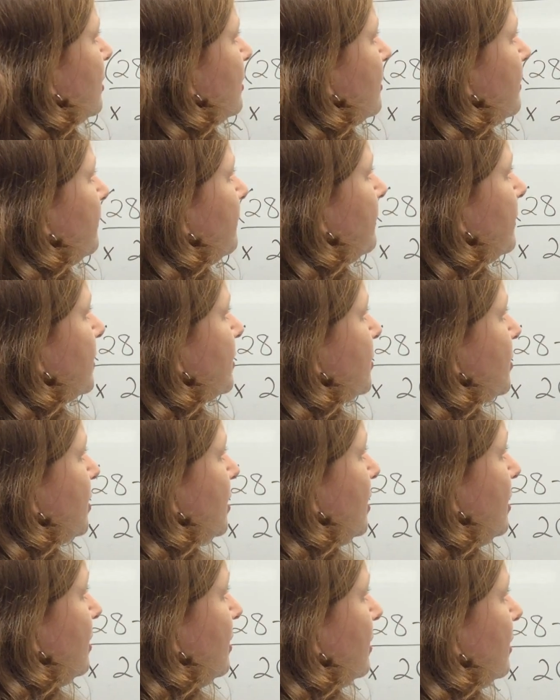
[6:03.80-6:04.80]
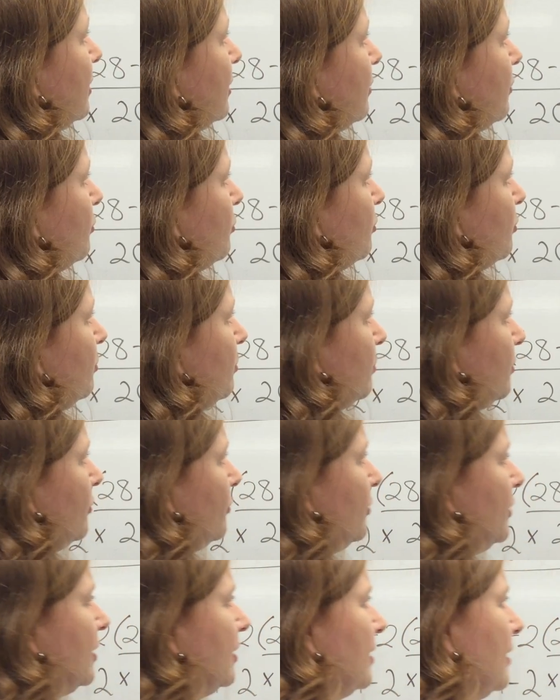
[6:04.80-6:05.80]
and division in a group,
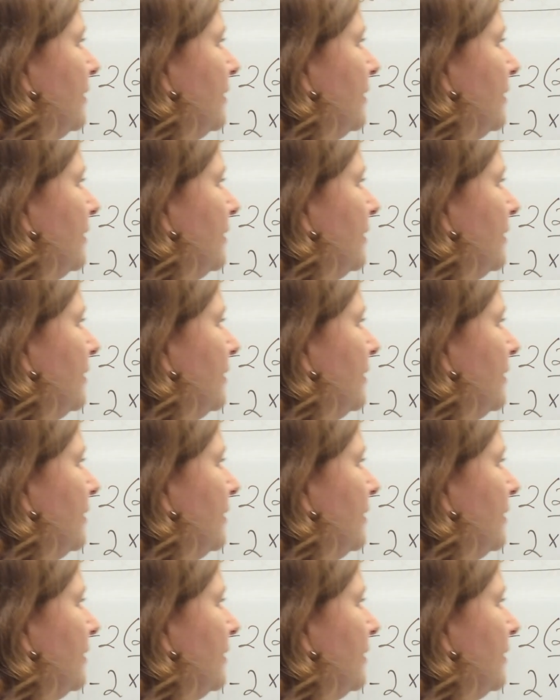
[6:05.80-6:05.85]
moving